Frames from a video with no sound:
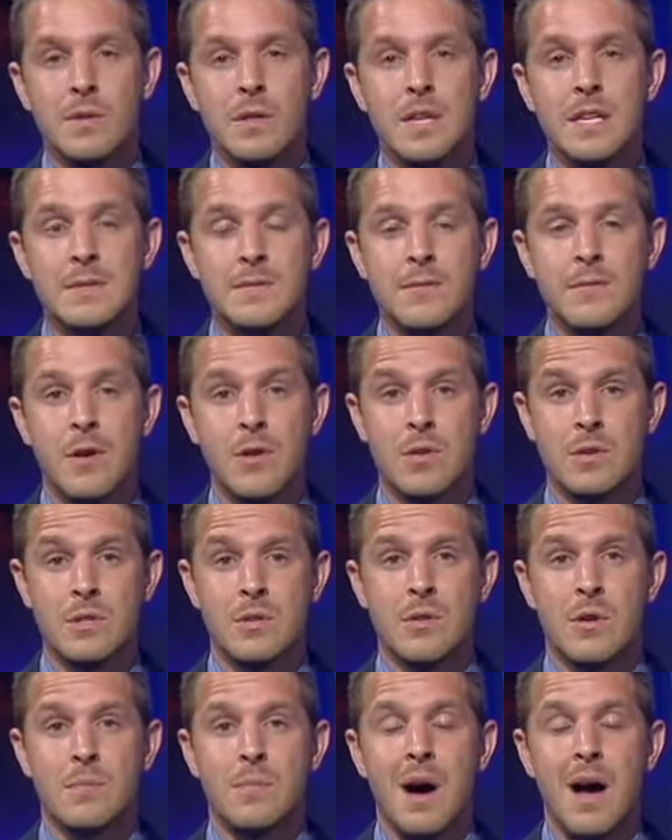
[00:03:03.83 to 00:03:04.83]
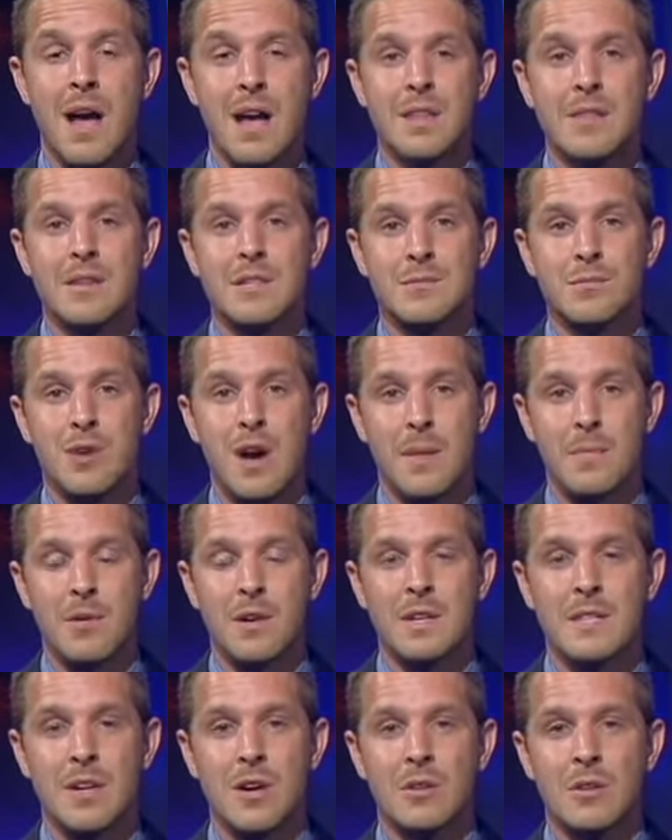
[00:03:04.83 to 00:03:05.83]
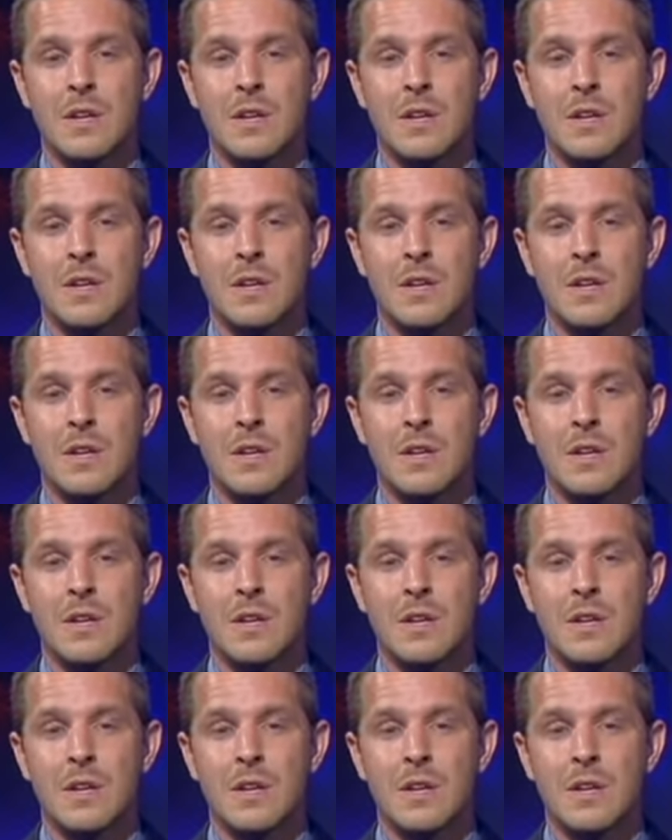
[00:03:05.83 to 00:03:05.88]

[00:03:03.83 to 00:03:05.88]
These folks who are buying these properties are